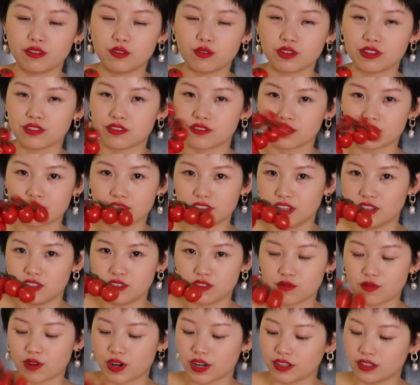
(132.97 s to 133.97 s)
You can just eat
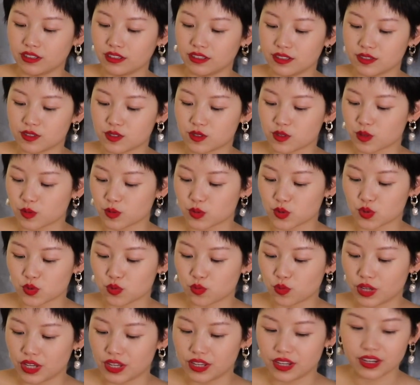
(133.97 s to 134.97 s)
directly. It's so
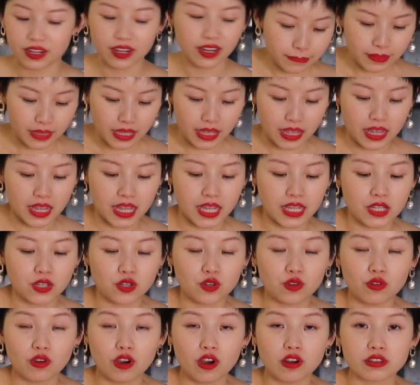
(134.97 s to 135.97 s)
sweet. And
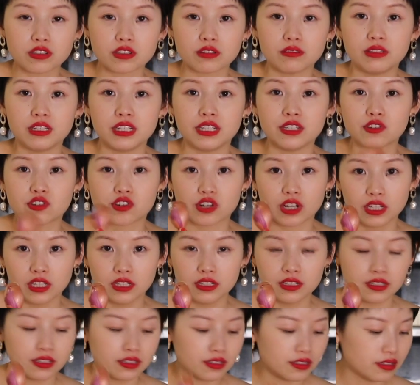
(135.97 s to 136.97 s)
you also need
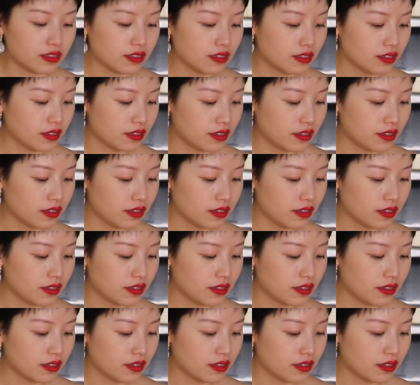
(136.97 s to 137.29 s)
shallot.